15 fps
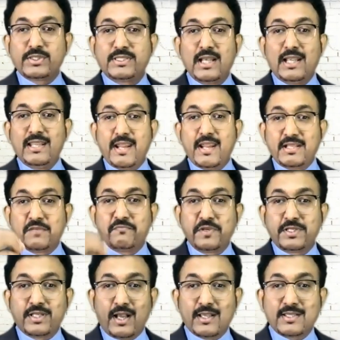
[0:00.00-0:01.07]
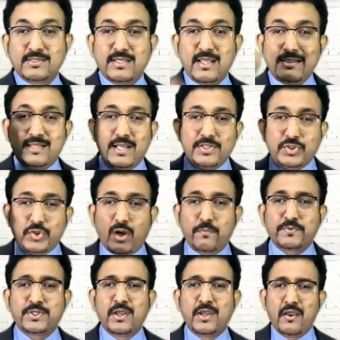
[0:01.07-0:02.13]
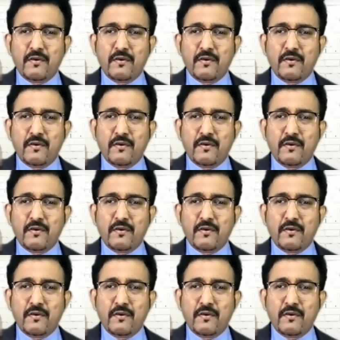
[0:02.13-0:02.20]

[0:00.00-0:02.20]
delegated with tasks did their jobs